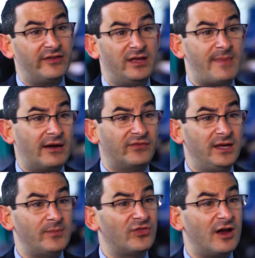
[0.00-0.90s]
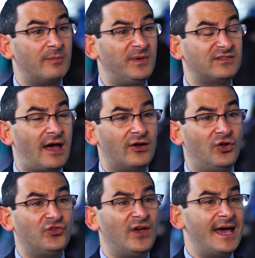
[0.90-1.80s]
of the amount of chemotherapy
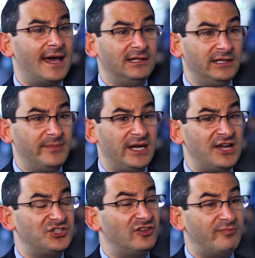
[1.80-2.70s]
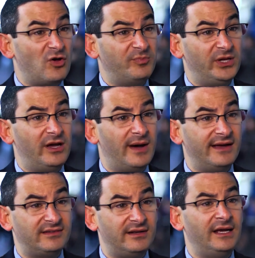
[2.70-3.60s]
cycles and elimination of both
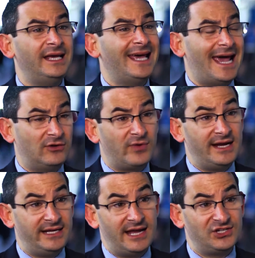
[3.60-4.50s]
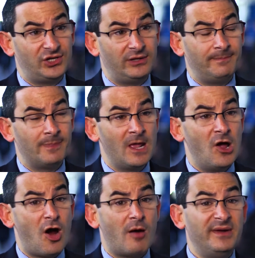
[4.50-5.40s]
bleomycin and radiation.
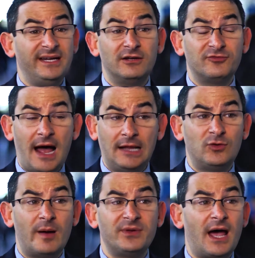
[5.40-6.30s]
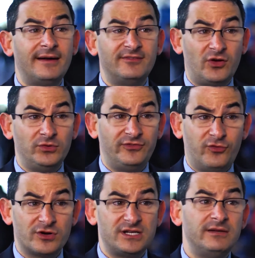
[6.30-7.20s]
Our median follow-up time is only
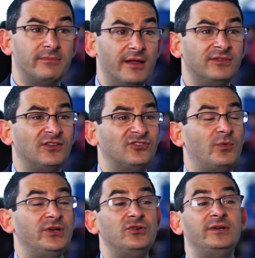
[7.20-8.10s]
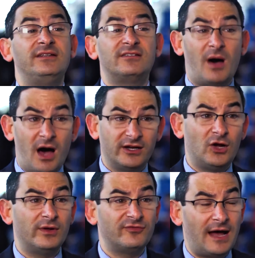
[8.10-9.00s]
14 months, and so we do need some
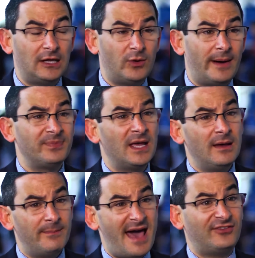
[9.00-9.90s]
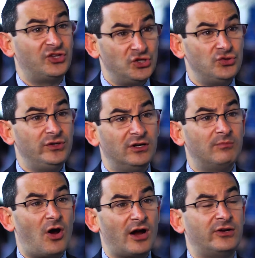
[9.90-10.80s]
ongoing follow-up past the 2-year
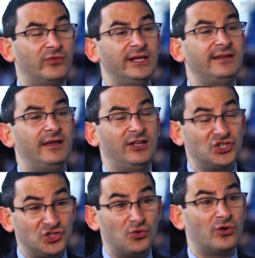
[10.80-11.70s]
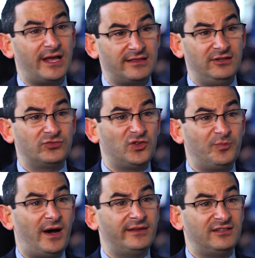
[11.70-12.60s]
mark to really ensure that these
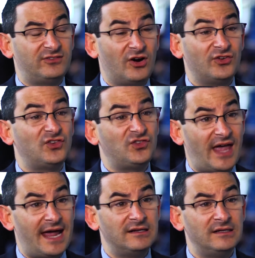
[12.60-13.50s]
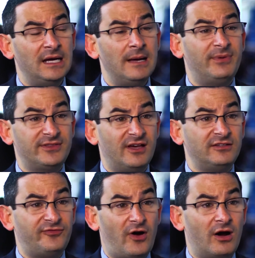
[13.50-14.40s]
responses are sustained. But
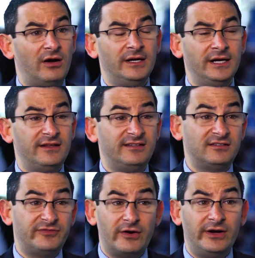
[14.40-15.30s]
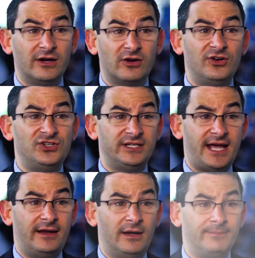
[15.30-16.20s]
thus far, this is very encouraging
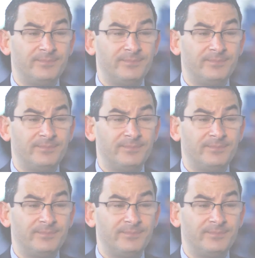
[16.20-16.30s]
data.